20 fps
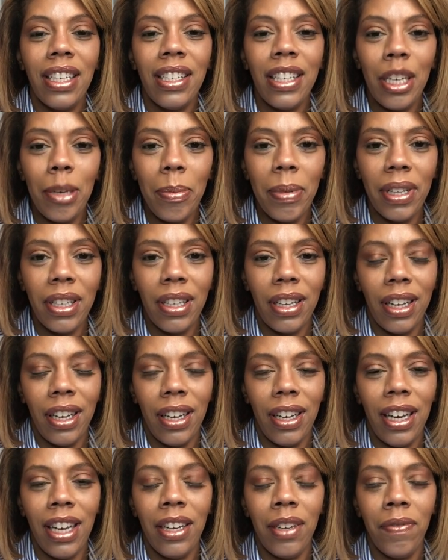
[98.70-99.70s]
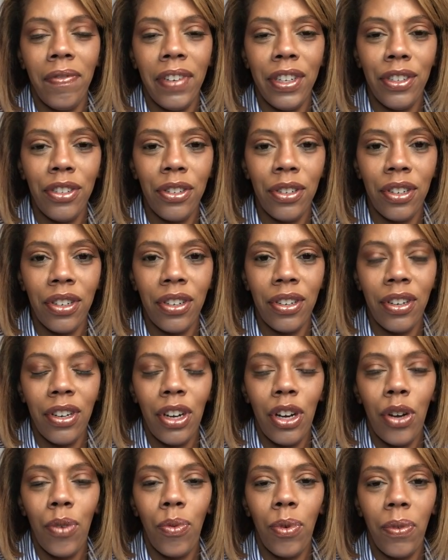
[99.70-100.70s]
Typically, an inventor
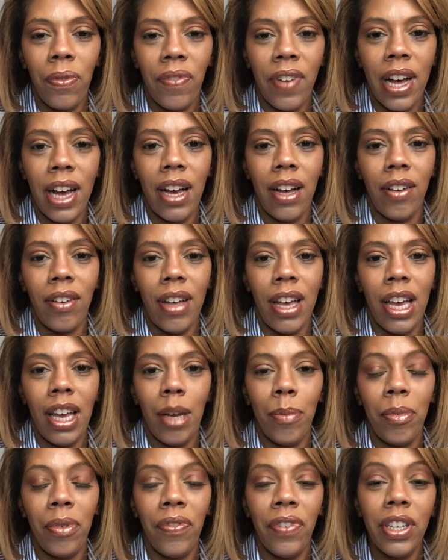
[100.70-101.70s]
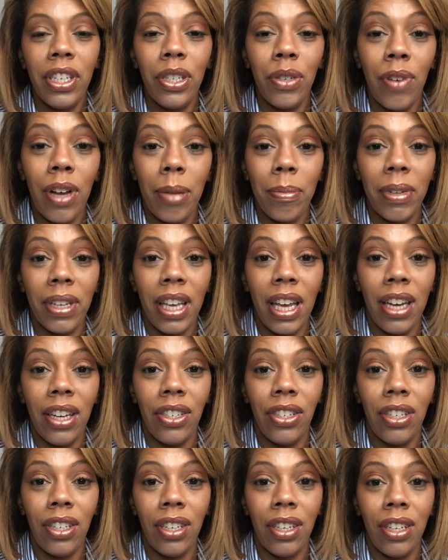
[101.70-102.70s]
will file a provisional
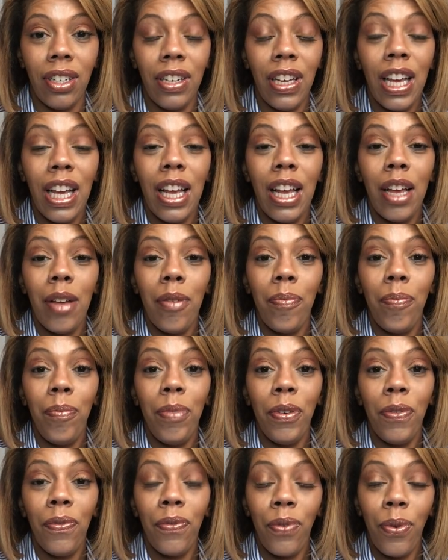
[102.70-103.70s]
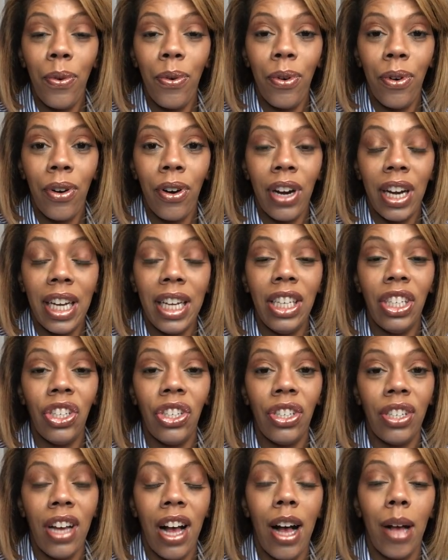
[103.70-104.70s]
application before he
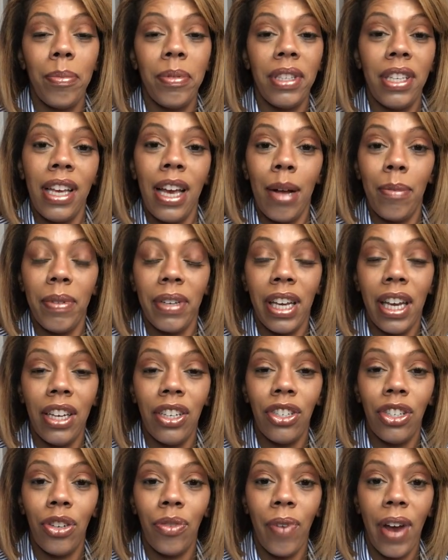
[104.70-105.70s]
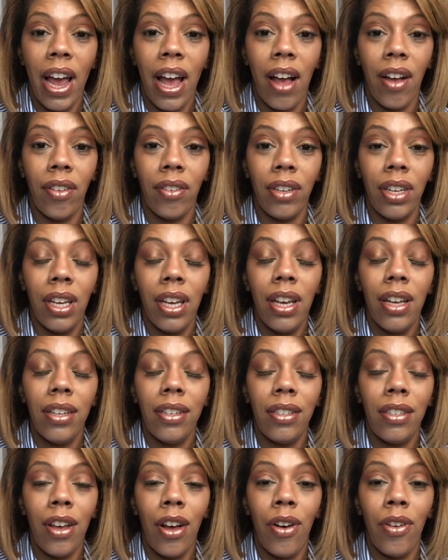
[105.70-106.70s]
shops the application around.
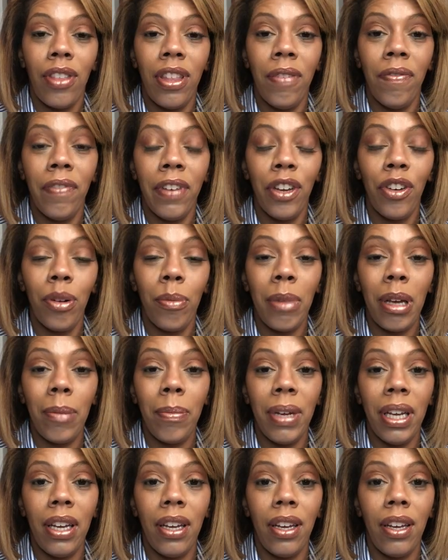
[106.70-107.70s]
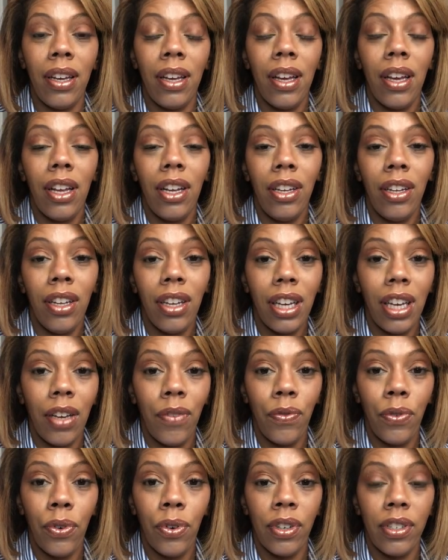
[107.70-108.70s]
So the inventor may be
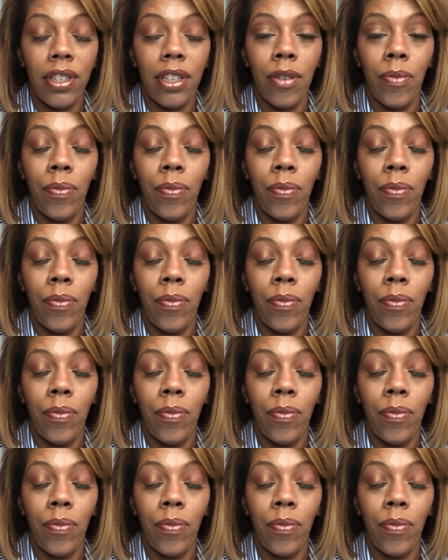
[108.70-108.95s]
looking for